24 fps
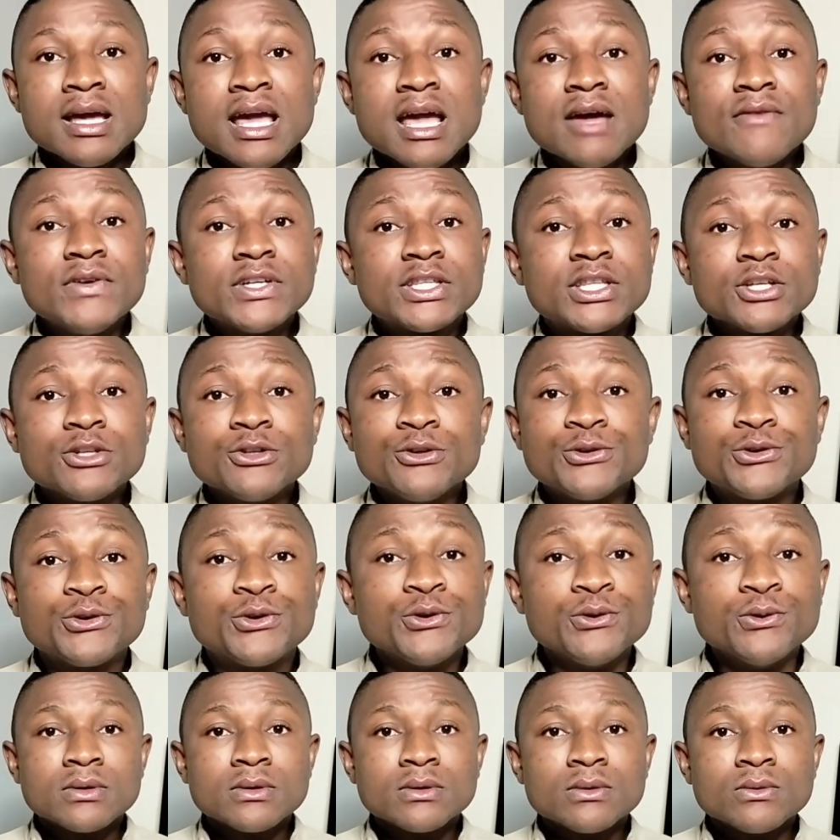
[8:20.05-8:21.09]
Everything you
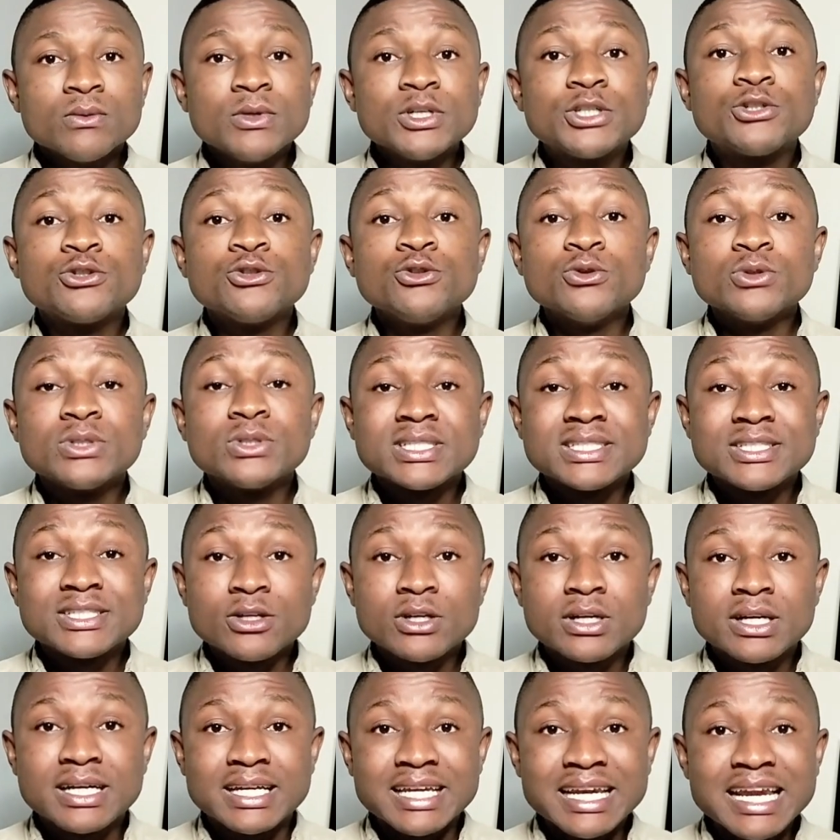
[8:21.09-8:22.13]
do, which you
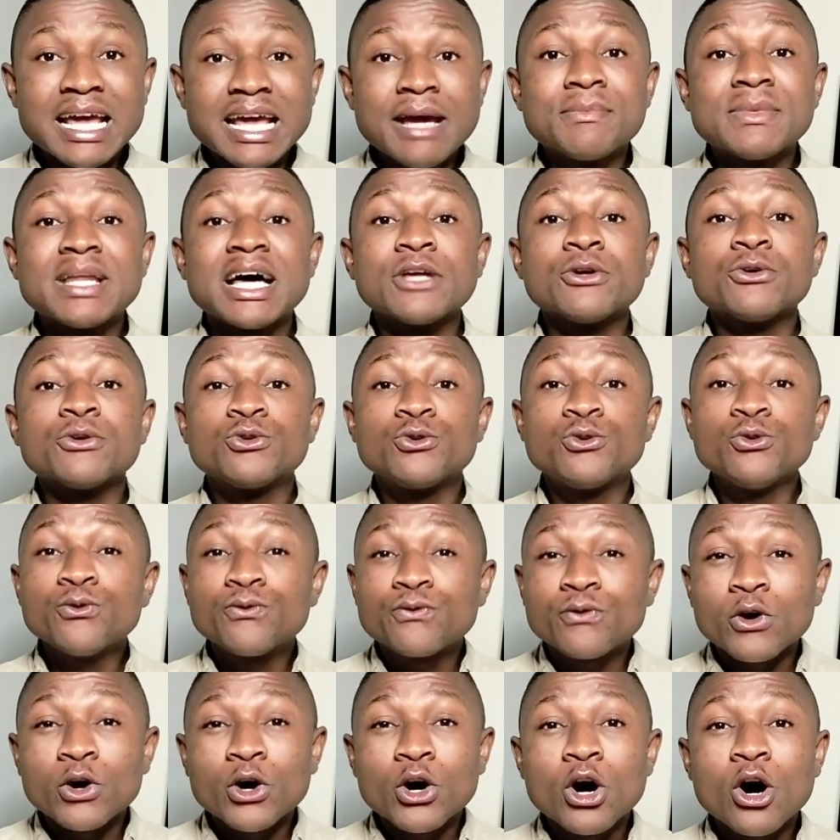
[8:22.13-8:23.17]
claim that you do
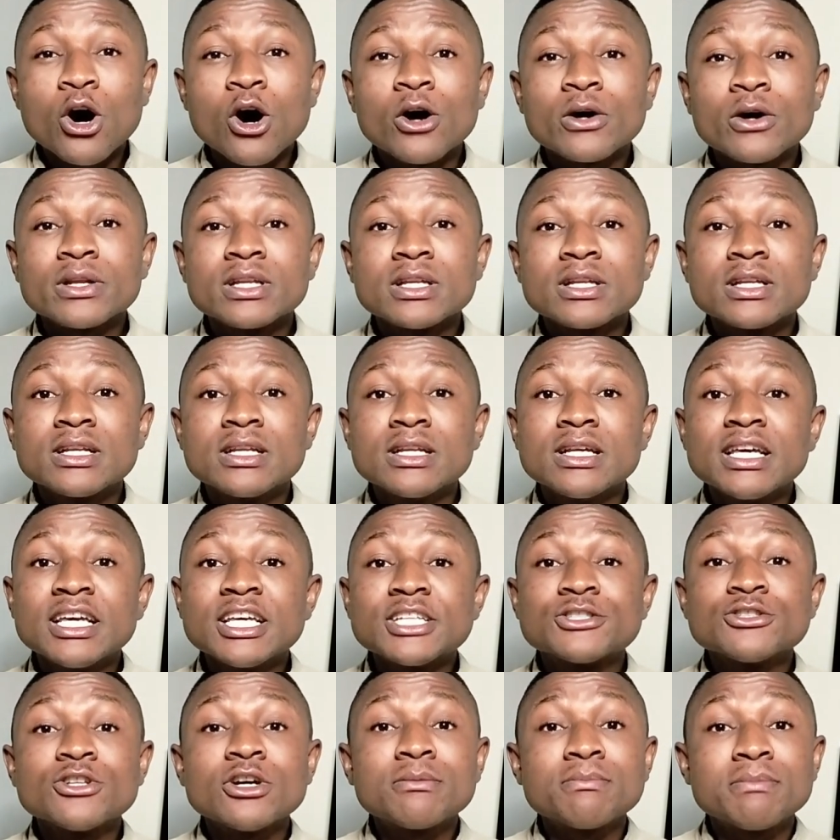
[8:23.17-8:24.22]
for God, is
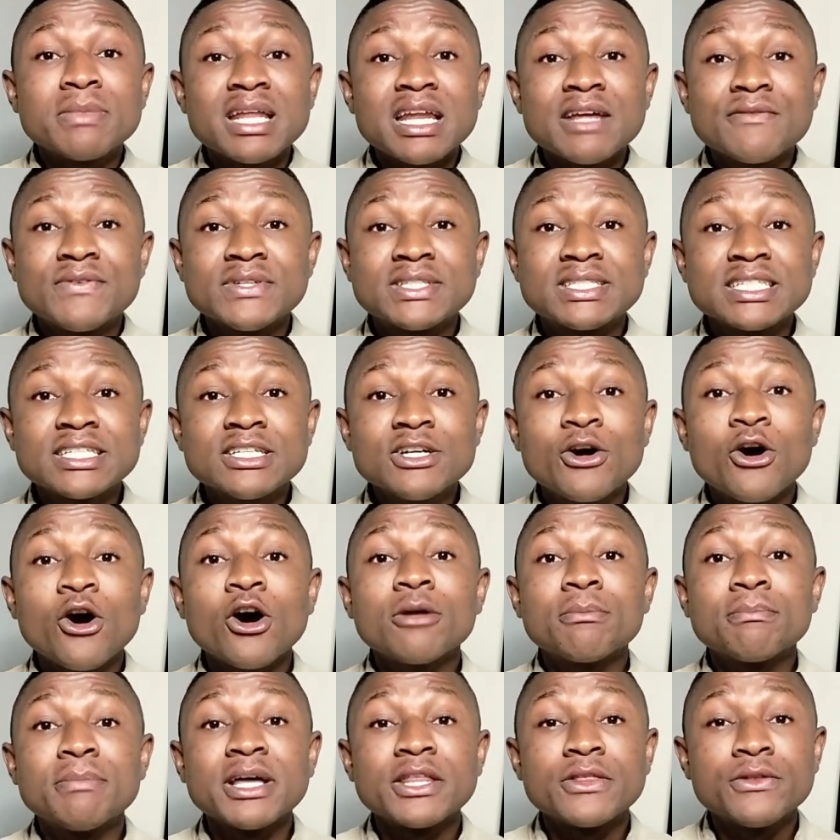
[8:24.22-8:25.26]
not benefiting God
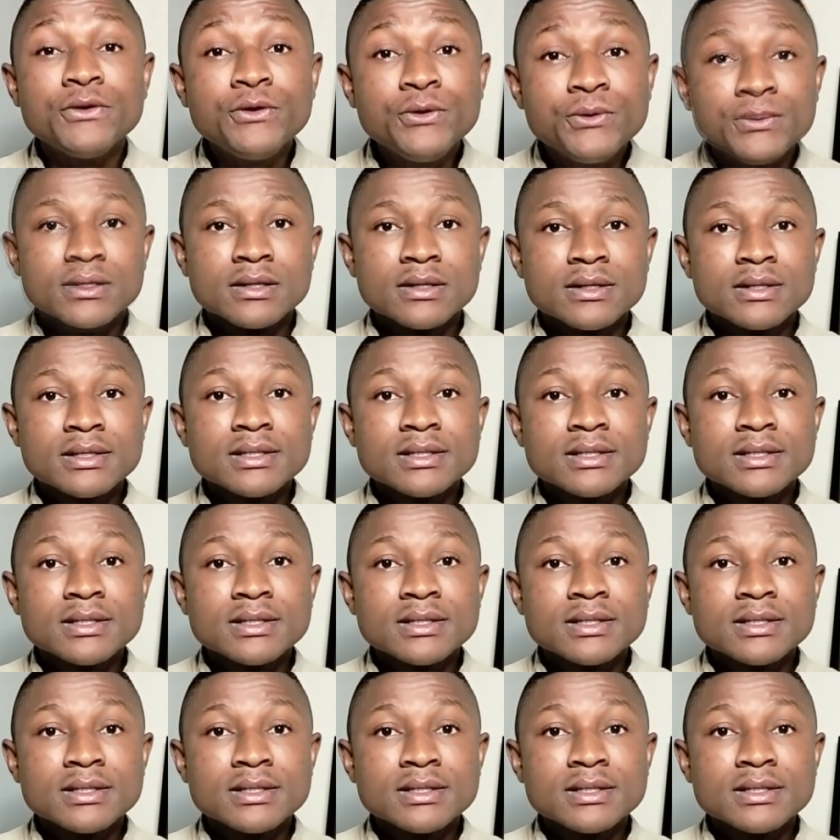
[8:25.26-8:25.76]
but you.